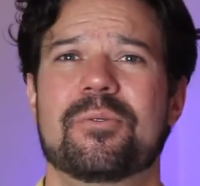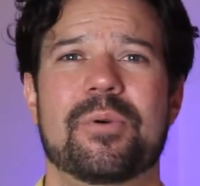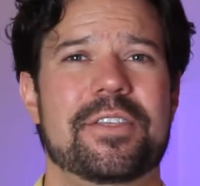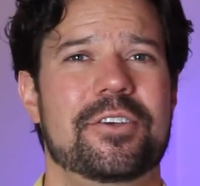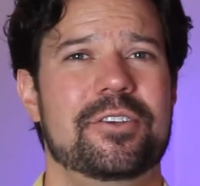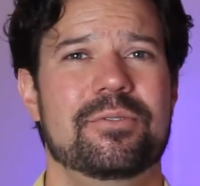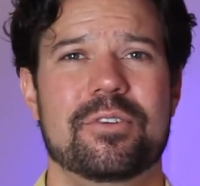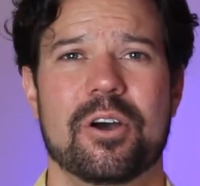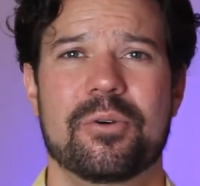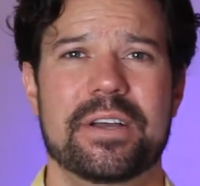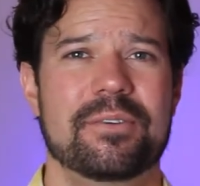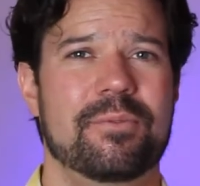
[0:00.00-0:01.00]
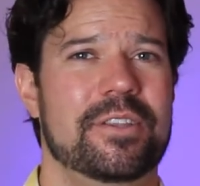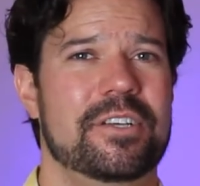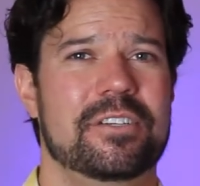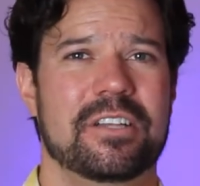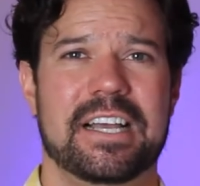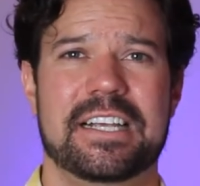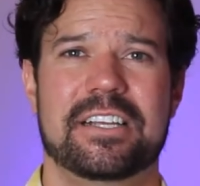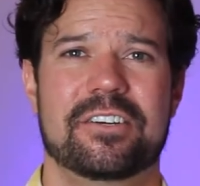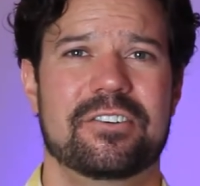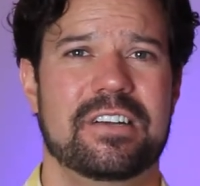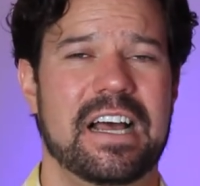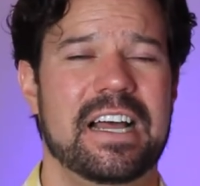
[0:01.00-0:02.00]
whether you know it, whether you like it
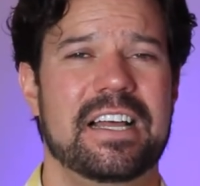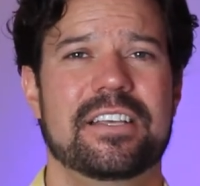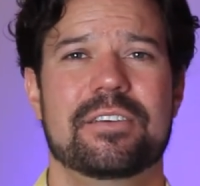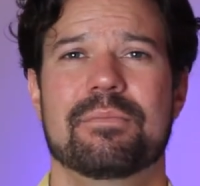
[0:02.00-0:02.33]
or not,